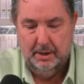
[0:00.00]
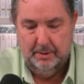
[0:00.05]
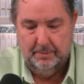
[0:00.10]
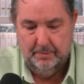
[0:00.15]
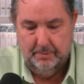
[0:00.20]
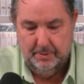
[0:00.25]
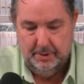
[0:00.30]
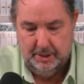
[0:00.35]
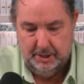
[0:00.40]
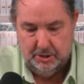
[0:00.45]

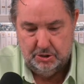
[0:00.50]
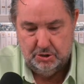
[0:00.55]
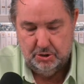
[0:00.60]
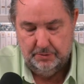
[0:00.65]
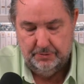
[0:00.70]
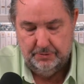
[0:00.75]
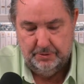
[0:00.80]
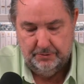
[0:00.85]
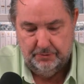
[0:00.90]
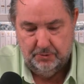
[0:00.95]
each of
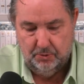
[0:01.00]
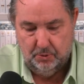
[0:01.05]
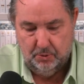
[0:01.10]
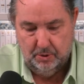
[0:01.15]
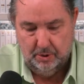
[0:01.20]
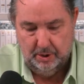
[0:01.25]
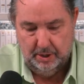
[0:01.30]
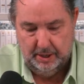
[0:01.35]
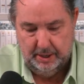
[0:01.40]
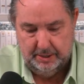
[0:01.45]
the
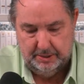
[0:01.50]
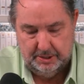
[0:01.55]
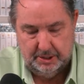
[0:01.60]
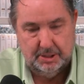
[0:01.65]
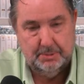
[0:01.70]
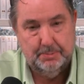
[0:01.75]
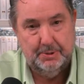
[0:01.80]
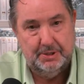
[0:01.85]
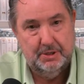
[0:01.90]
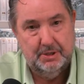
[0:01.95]
4 has a
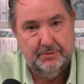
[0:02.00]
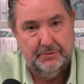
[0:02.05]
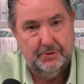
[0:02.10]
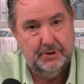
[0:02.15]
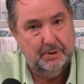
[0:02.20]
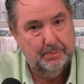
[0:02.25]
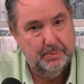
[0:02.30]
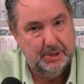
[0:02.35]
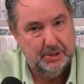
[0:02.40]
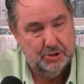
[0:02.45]
specific
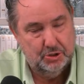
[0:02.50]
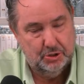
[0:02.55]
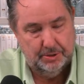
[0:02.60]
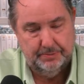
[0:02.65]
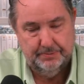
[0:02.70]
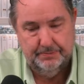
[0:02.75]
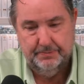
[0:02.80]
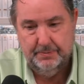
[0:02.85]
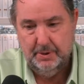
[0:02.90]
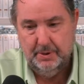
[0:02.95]
mention,
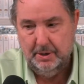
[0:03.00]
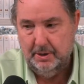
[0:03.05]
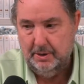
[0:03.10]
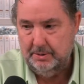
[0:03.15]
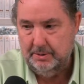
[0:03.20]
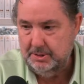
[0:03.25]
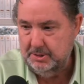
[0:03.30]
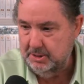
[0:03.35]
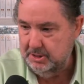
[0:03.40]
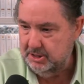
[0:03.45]
a
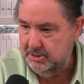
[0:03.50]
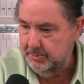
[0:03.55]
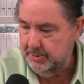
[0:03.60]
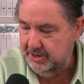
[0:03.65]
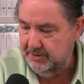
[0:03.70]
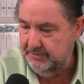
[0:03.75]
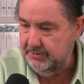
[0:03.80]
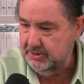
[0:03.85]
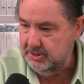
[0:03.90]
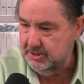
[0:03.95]

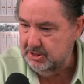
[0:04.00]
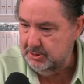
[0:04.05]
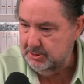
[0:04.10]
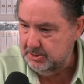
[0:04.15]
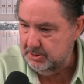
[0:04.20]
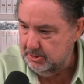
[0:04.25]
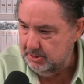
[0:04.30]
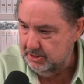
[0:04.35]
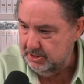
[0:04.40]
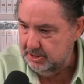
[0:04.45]

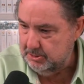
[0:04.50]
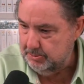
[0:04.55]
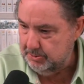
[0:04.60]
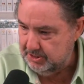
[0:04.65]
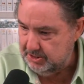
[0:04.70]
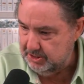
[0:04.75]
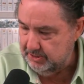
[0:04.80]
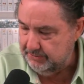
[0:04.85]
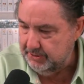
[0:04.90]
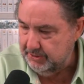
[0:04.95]

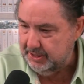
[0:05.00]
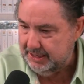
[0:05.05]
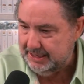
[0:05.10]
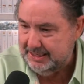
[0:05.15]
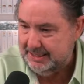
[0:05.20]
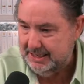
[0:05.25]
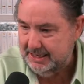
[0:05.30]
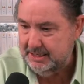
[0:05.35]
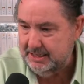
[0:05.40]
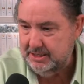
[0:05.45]
specific
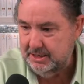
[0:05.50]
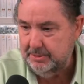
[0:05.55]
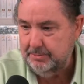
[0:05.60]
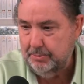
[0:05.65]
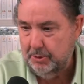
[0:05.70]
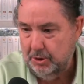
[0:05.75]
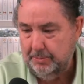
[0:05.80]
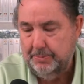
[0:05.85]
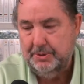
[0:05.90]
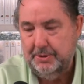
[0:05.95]
intent and
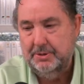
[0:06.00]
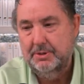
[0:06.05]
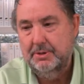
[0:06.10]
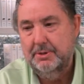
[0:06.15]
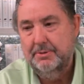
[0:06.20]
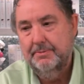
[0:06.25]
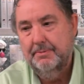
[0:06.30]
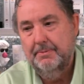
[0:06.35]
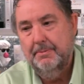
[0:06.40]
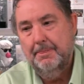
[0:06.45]
purpose.
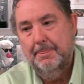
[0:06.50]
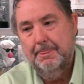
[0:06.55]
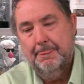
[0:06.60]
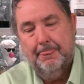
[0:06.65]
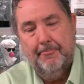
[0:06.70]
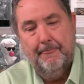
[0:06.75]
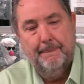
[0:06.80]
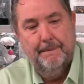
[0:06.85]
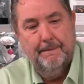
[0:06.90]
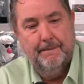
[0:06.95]

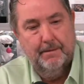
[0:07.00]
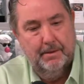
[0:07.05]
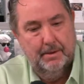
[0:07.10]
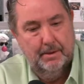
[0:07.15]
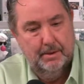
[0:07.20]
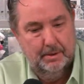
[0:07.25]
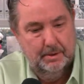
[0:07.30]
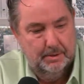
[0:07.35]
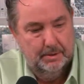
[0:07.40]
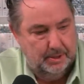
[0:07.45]

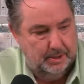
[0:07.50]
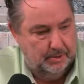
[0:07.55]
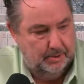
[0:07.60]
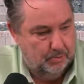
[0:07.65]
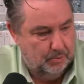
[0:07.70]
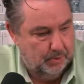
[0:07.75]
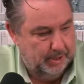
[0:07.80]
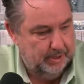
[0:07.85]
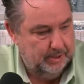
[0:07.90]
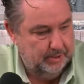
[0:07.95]
The
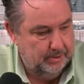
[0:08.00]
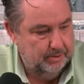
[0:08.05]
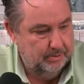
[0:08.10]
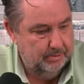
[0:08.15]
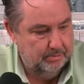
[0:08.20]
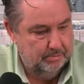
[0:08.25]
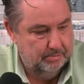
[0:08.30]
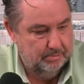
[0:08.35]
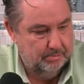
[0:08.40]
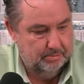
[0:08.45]
red
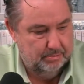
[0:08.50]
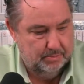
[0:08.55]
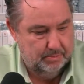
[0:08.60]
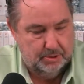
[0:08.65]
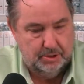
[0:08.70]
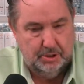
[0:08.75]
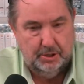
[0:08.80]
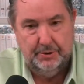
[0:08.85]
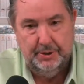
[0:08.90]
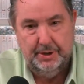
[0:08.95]

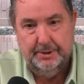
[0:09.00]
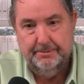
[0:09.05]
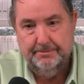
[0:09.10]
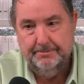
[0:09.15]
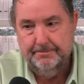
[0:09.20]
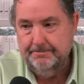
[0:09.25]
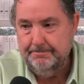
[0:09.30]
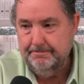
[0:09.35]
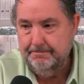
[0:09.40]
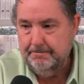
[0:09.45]
chariot
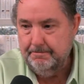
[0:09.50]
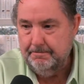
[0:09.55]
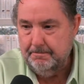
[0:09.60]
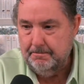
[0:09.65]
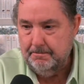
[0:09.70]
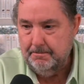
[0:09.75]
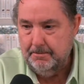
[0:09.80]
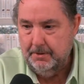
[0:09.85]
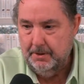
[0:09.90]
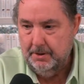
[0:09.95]

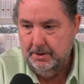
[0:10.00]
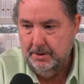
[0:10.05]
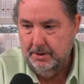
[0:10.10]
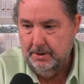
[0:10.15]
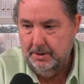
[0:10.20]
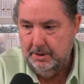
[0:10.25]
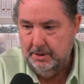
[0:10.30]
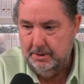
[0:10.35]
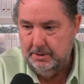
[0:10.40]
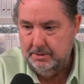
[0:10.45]

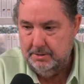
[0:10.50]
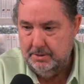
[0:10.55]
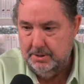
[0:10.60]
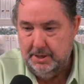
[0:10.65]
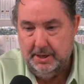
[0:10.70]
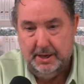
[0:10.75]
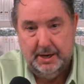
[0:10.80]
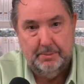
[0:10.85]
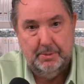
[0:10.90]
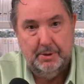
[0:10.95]
is the
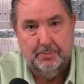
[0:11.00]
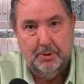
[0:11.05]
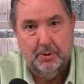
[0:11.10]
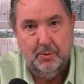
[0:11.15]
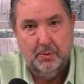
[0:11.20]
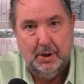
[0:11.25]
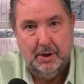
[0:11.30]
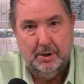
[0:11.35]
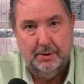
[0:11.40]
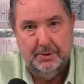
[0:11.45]
Adam of
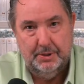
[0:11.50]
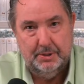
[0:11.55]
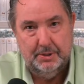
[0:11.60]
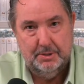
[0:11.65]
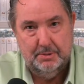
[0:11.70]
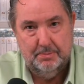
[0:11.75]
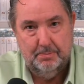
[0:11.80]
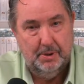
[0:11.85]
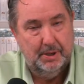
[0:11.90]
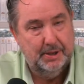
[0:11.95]
Parah, this
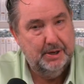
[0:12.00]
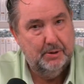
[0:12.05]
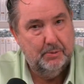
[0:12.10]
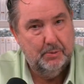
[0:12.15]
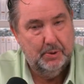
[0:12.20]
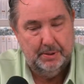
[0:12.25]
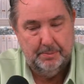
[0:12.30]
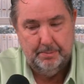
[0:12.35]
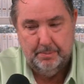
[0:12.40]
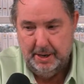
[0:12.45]
bloody
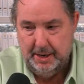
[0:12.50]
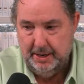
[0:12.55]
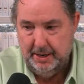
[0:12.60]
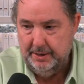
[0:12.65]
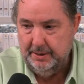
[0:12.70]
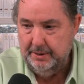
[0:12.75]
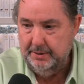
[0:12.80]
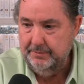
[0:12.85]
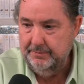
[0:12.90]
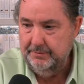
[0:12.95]
red
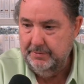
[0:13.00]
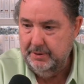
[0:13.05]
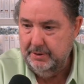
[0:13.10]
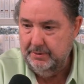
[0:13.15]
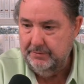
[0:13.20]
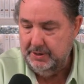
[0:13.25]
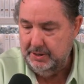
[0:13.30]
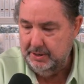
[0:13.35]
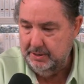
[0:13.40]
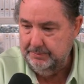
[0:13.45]
man of
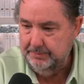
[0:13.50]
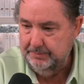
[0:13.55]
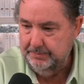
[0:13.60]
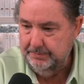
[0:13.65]
Edom,